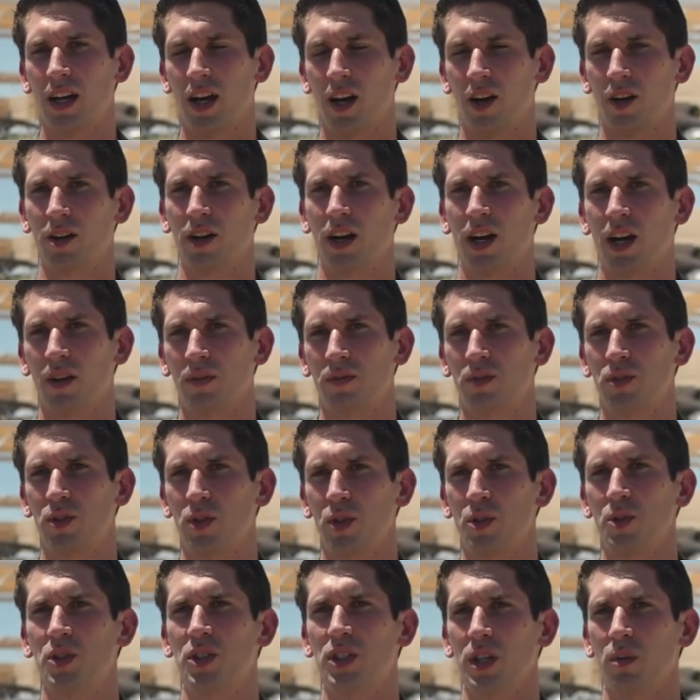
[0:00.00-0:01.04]
aircraft,
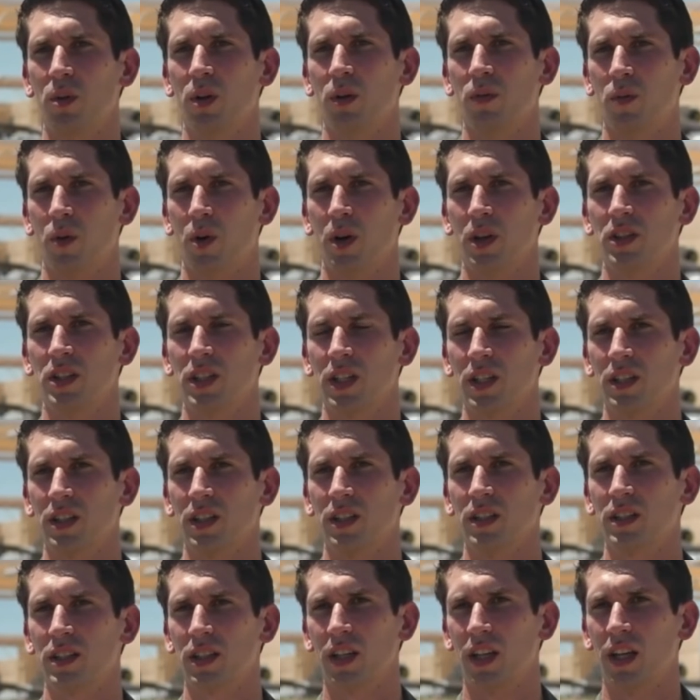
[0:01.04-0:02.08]
2
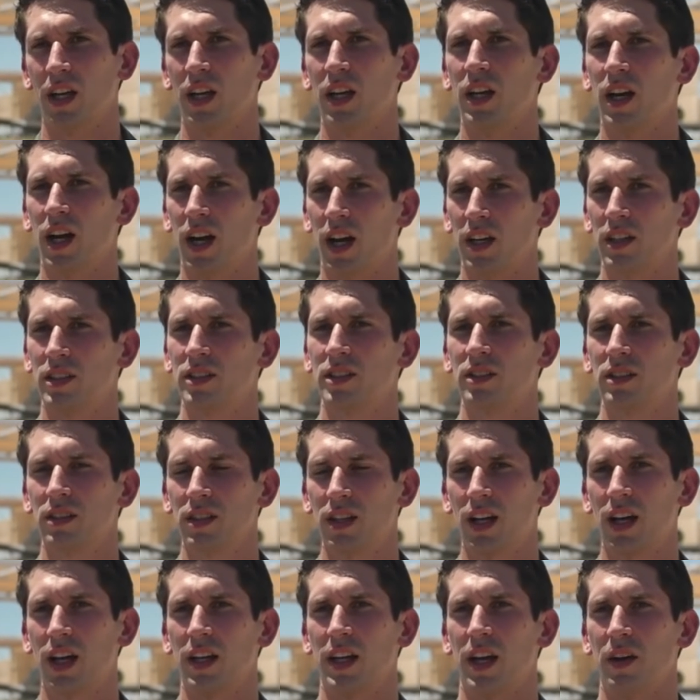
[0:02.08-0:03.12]
C-146s, and then us,
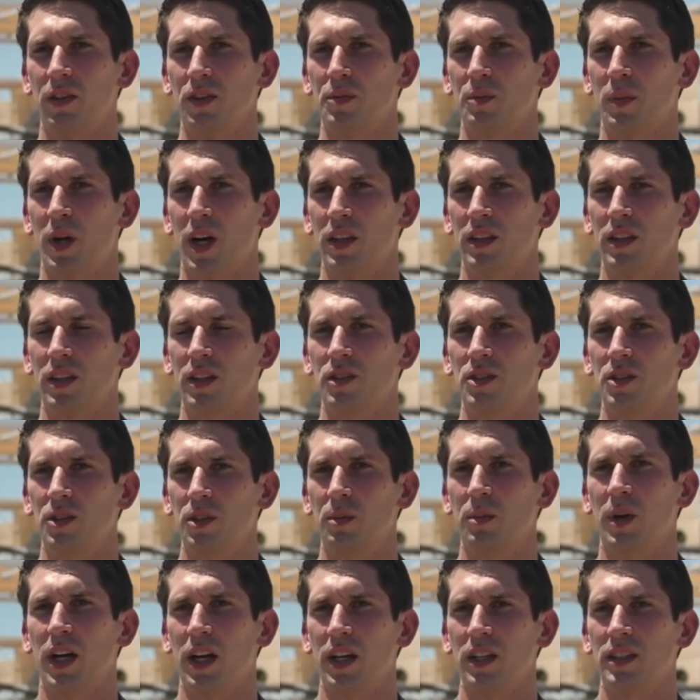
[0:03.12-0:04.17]
Davis-Monthan
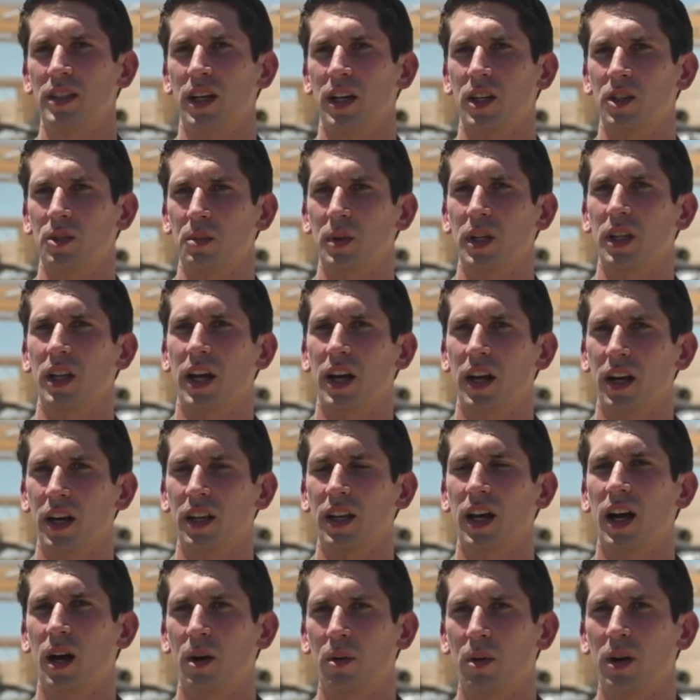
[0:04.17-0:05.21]
2x A10s will be landing
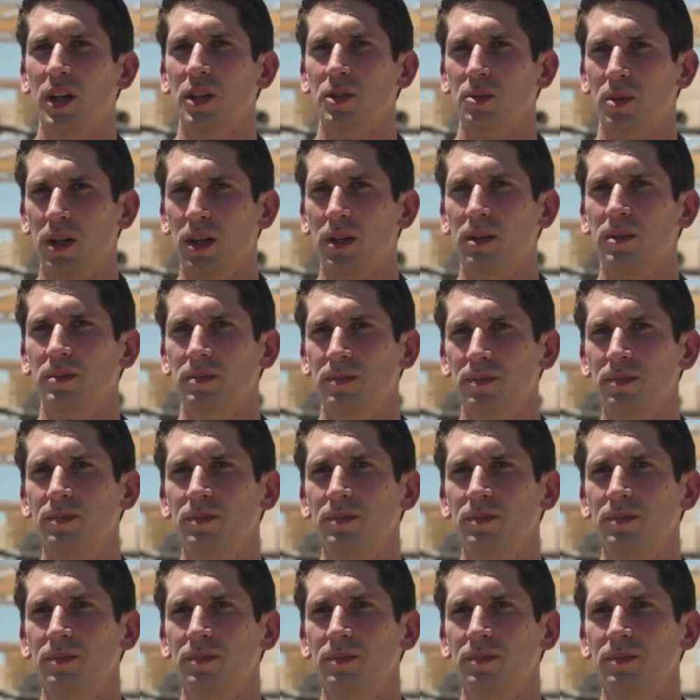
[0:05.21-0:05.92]
on the highway as well.